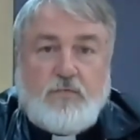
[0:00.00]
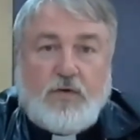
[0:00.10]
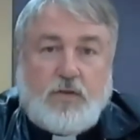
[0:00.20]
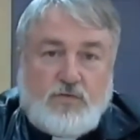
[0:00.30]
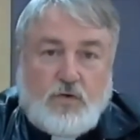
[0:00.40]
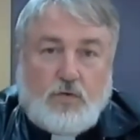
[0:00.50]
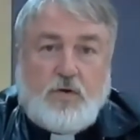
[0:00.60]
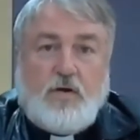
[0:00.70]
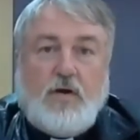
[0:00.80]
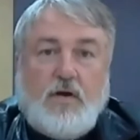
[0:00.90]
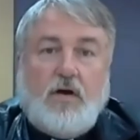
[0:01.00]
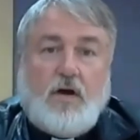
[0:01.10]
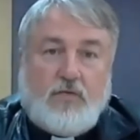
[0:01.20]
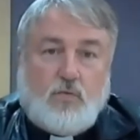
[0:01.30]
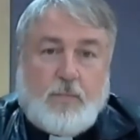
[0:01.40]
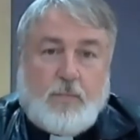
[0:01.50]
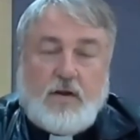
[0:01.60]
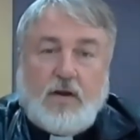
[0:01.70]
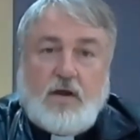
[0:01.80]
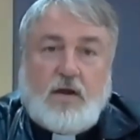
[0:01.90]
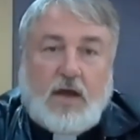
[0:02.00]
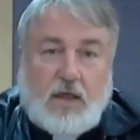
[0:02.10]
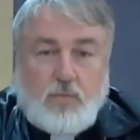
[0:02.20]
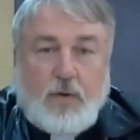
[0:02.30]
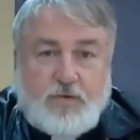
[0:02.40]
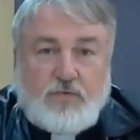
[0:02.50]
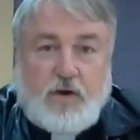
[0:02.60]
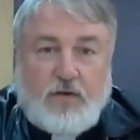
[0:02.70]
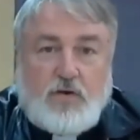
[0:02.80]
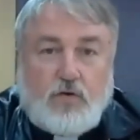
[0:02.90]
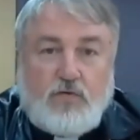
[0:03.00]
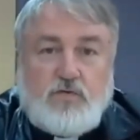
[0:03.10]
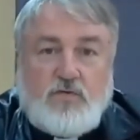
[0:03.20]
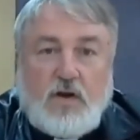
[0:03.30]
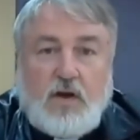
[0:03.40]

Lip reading: for the children of the women in the women's refuge,